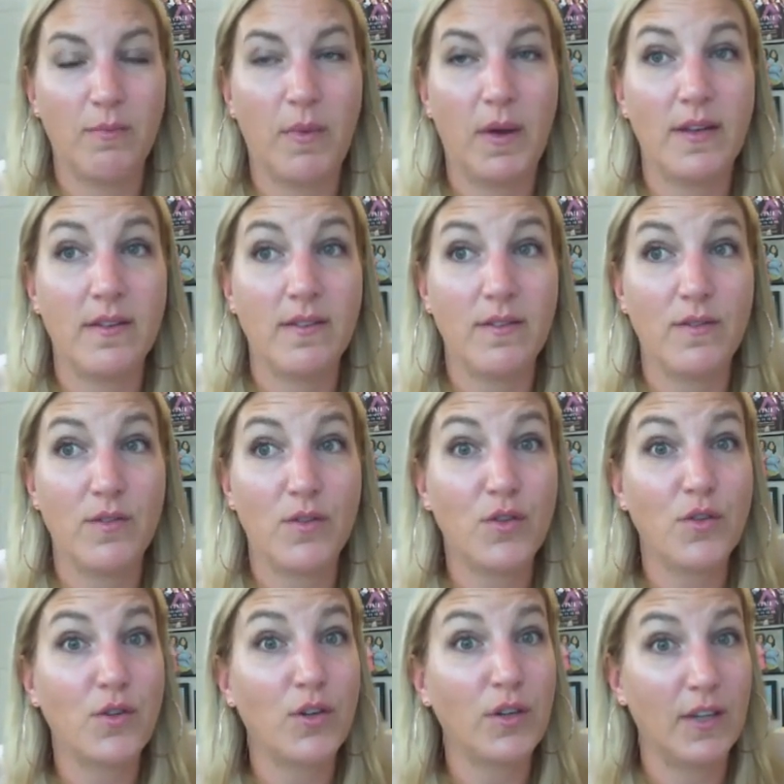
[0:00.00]
but
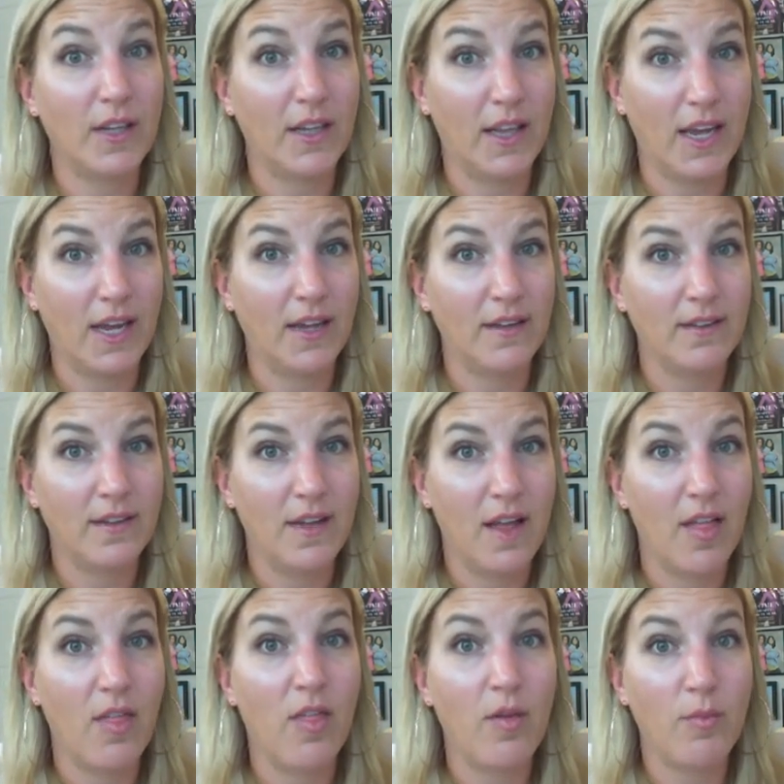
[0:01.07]
certainly
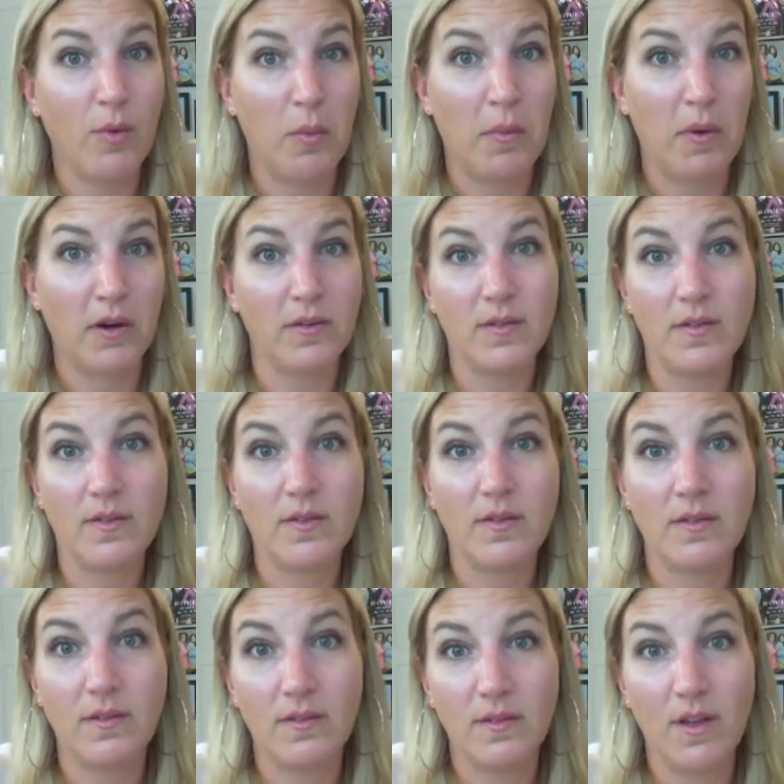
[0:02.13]
the boomers
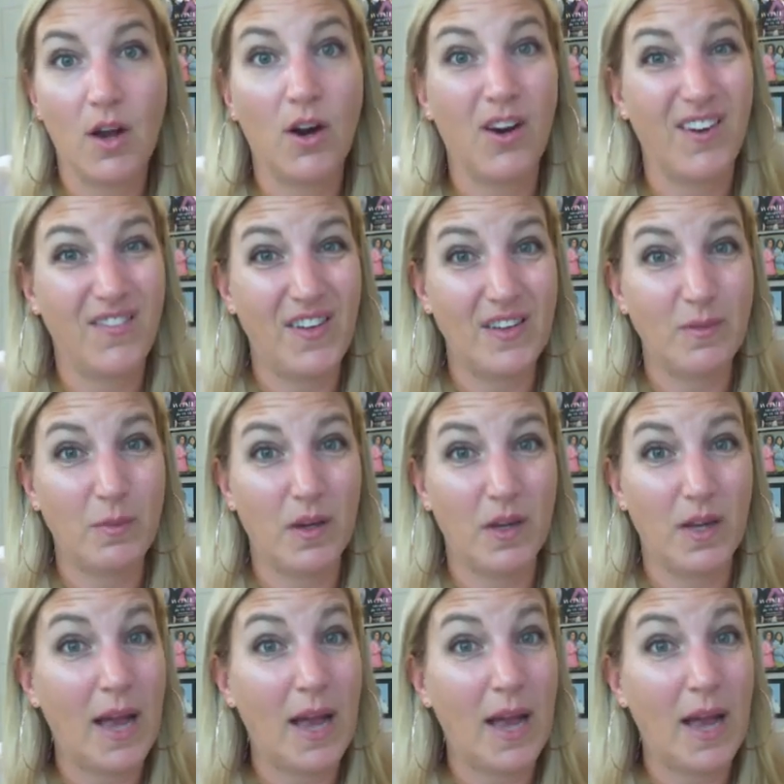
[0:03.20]
are on Facebook,